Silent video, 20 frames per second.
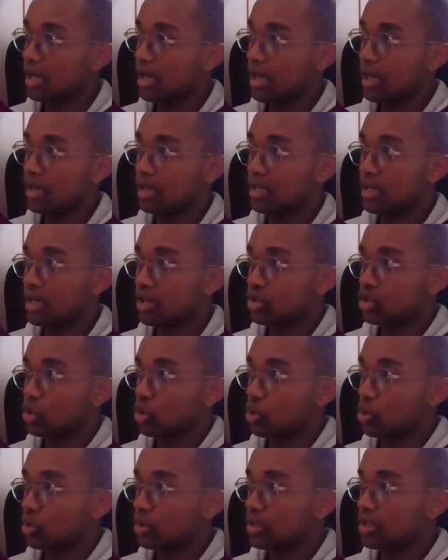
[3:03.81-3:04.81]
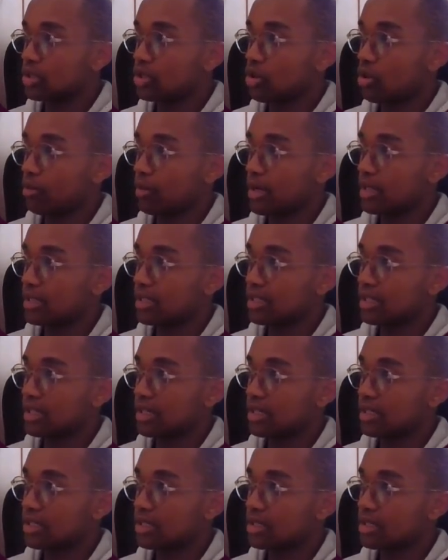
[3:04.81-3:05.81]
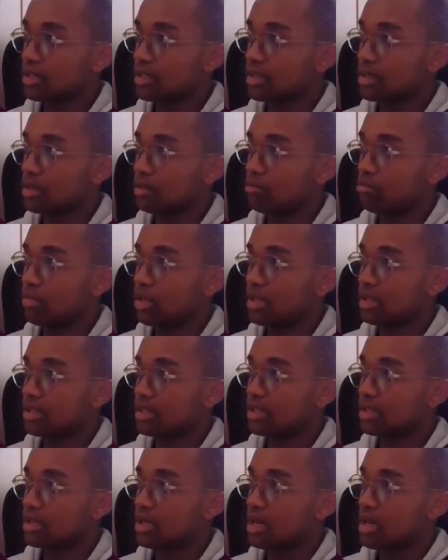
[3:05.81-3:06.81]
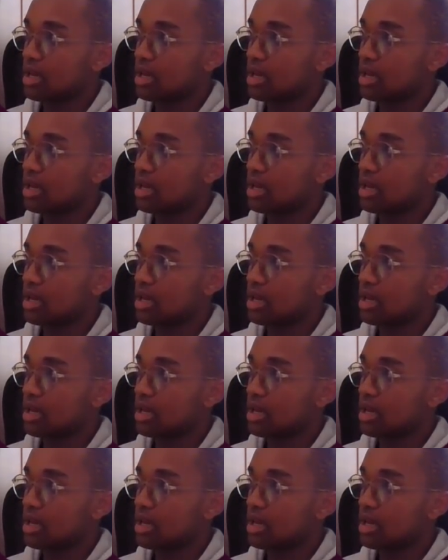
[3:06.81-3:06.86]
And yeah, so these commands just means